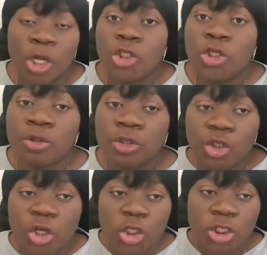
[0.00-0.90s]
Don't
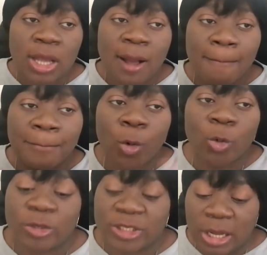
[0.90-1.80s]
just
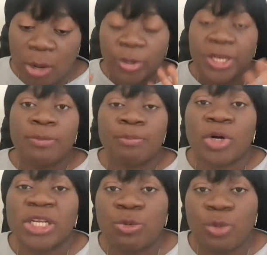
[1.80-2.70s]
post, we need
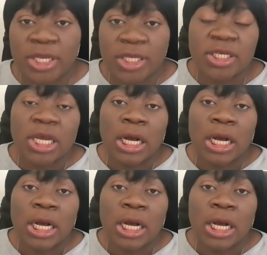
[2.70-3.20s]
money, we need,